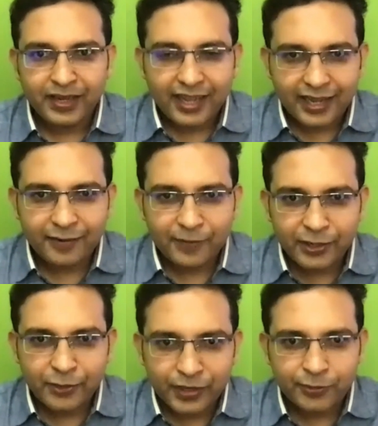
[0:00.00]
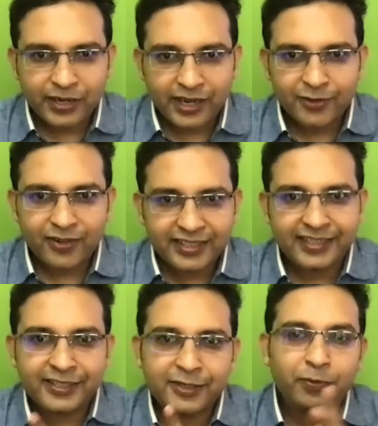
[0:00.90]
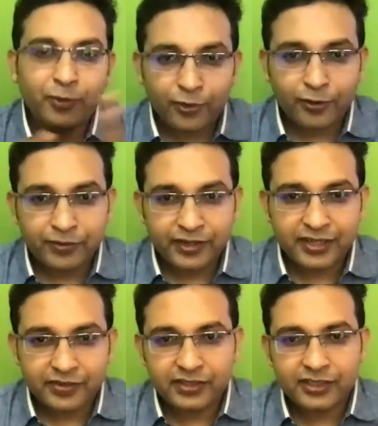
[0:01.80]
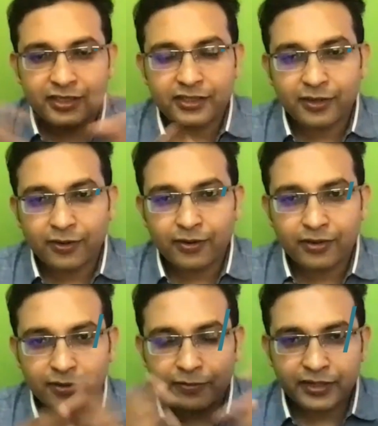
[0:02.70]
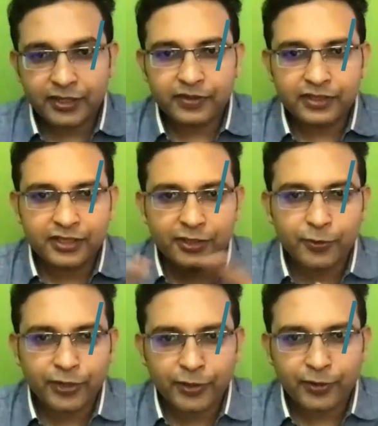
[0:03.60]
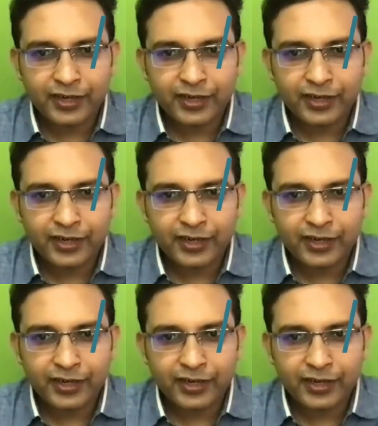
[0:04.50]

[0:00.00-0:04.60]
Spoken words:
and when you went to cardiology it is more of interventions, lot of interventions going on,